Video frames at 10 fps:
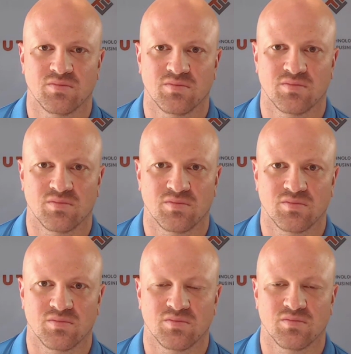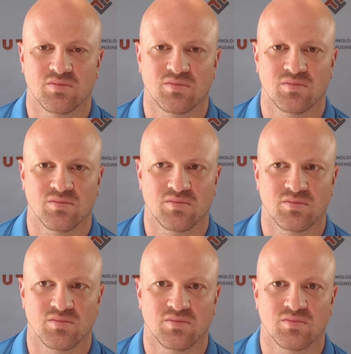
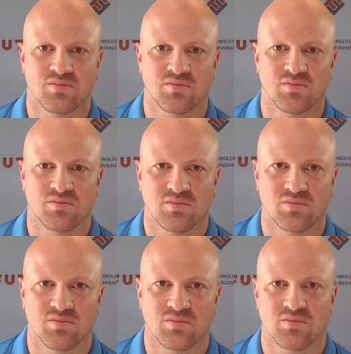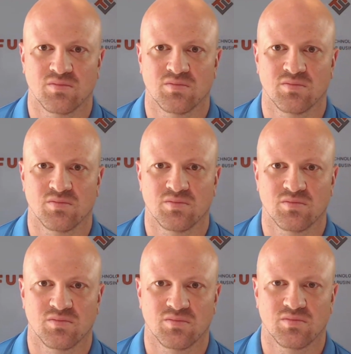
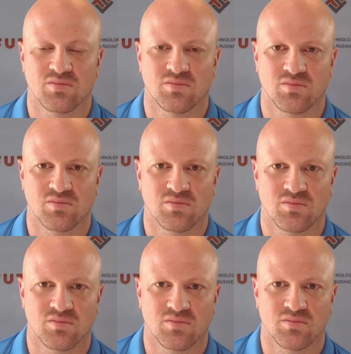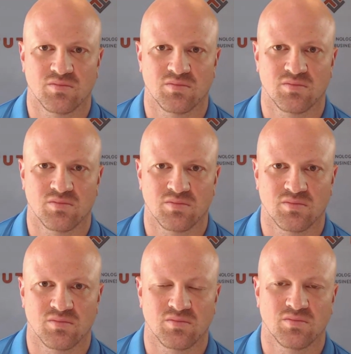
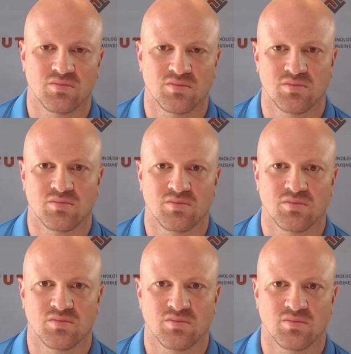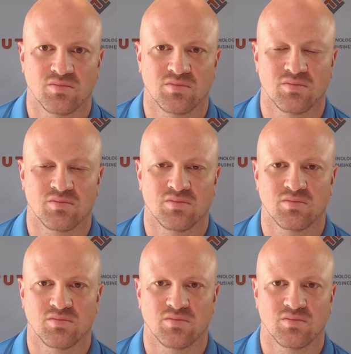
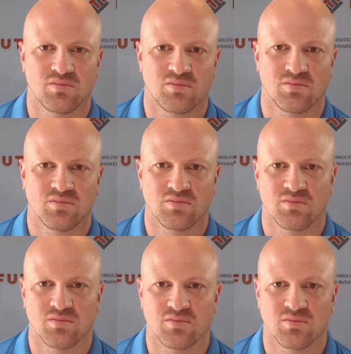(silent)